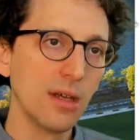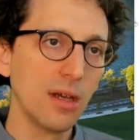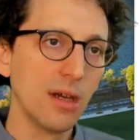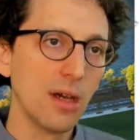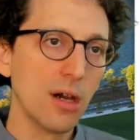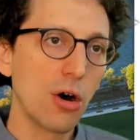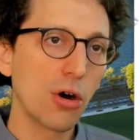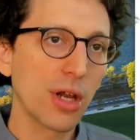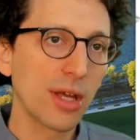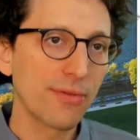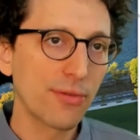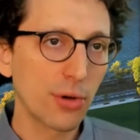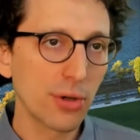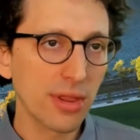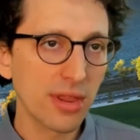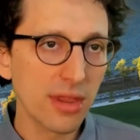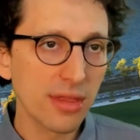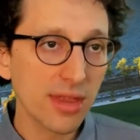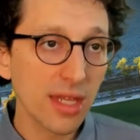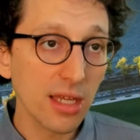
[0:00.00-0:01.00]
Okay, so as
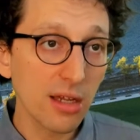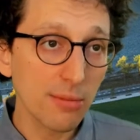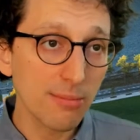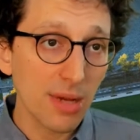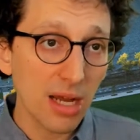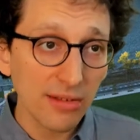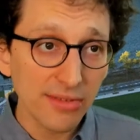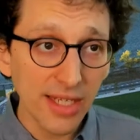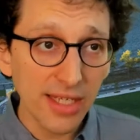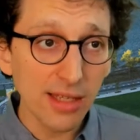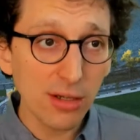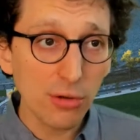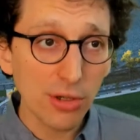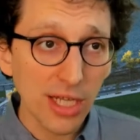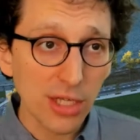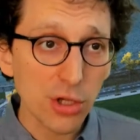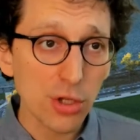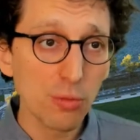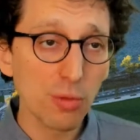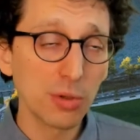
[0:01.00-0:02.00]
the CerealBar data
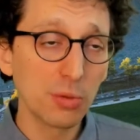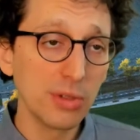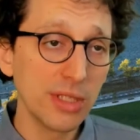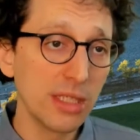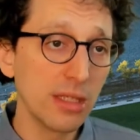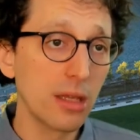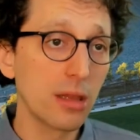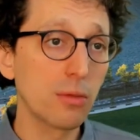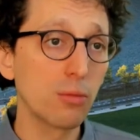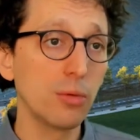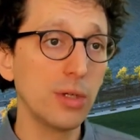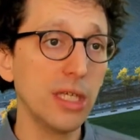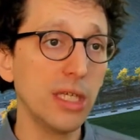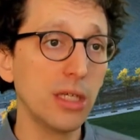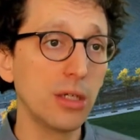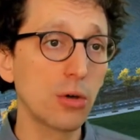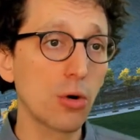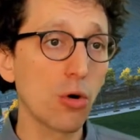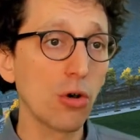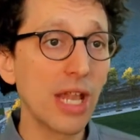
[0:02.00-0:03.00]
collection, what we did is
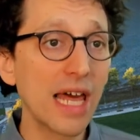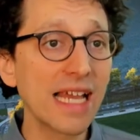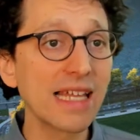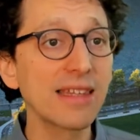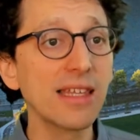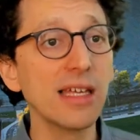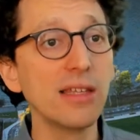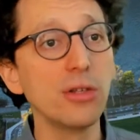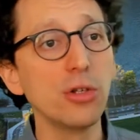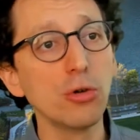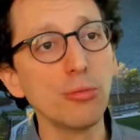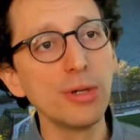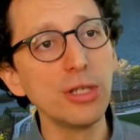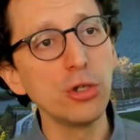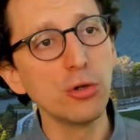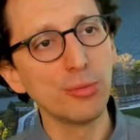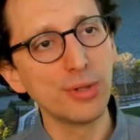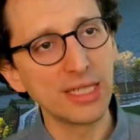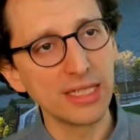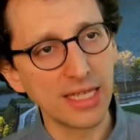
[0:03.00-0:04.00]
we collected
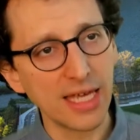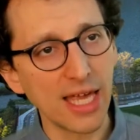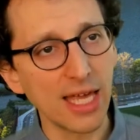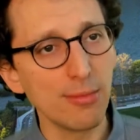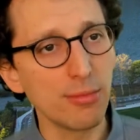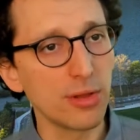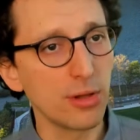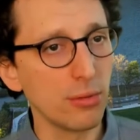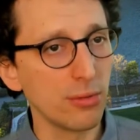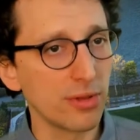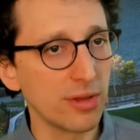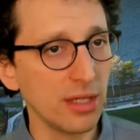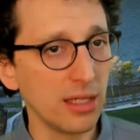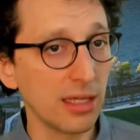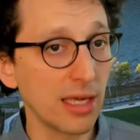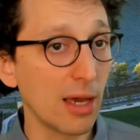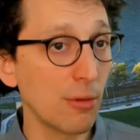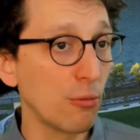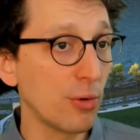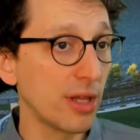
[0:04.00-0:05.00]
human-human games using
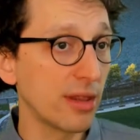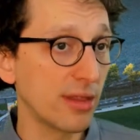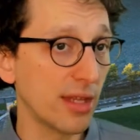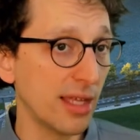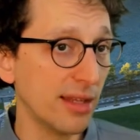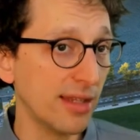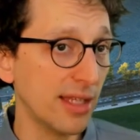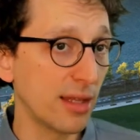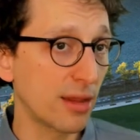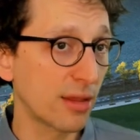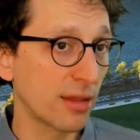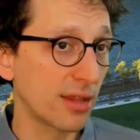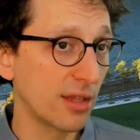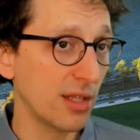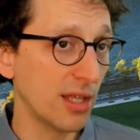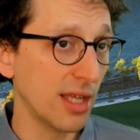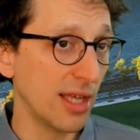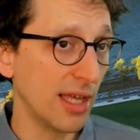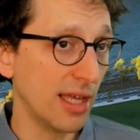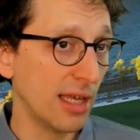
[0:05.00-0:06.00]

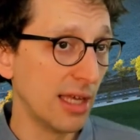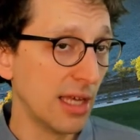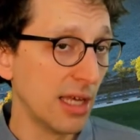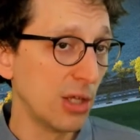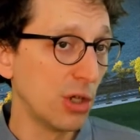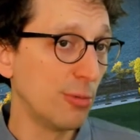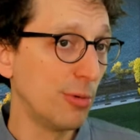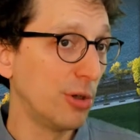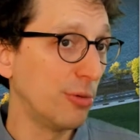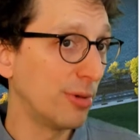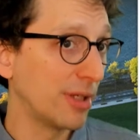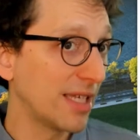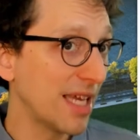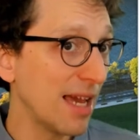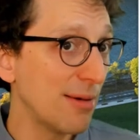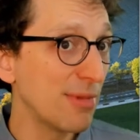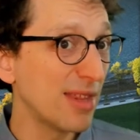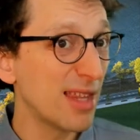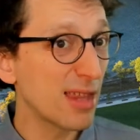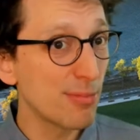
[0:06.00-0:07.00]
human-human
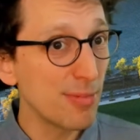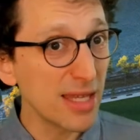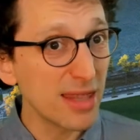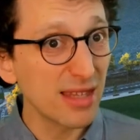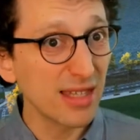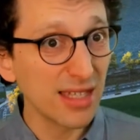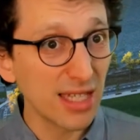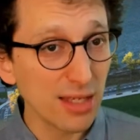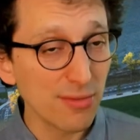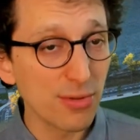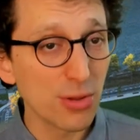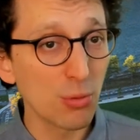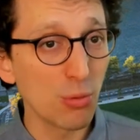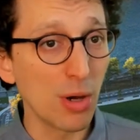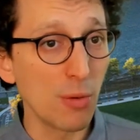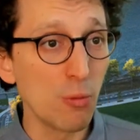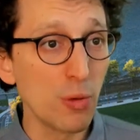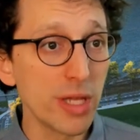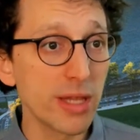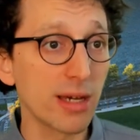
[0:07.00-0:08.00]
games. And this basically gives you
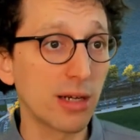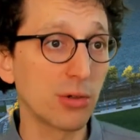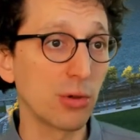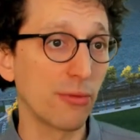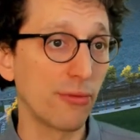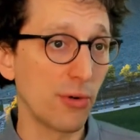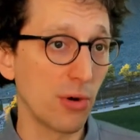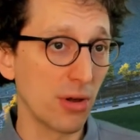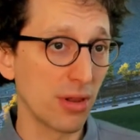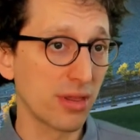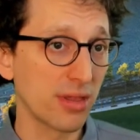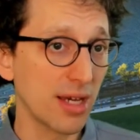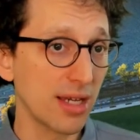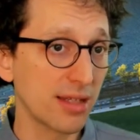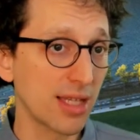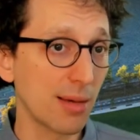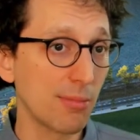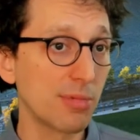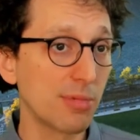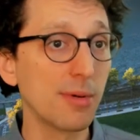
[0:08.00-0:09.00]
a Wizard of Oz
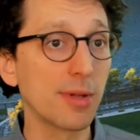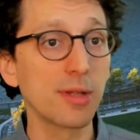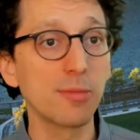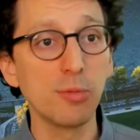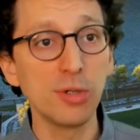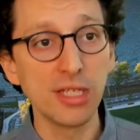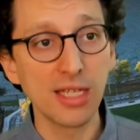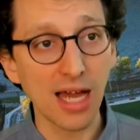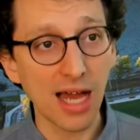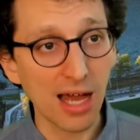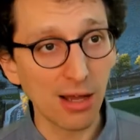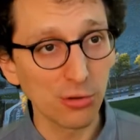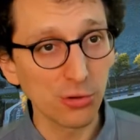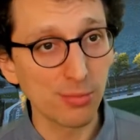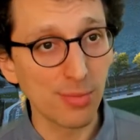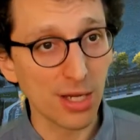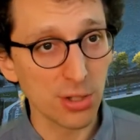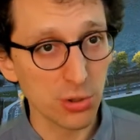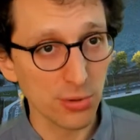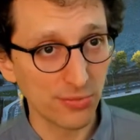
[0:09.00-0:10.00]
setup, but without
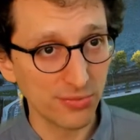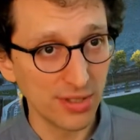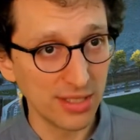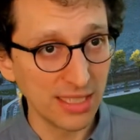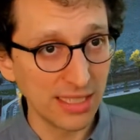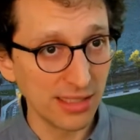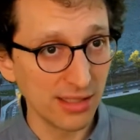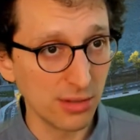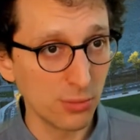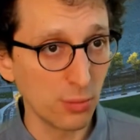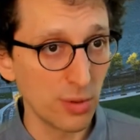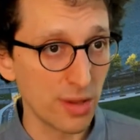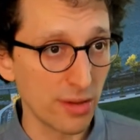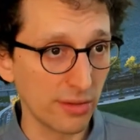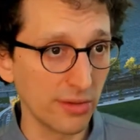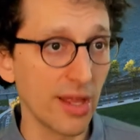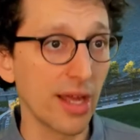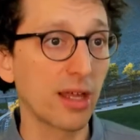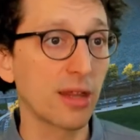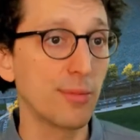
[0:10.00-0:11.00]
much of the needed
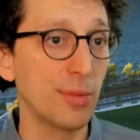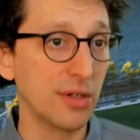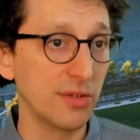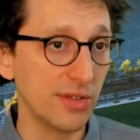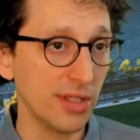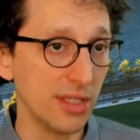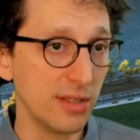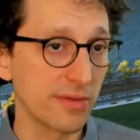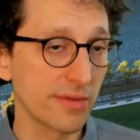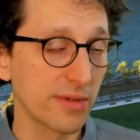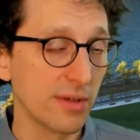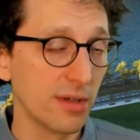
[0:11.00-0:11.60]
wizard expertise.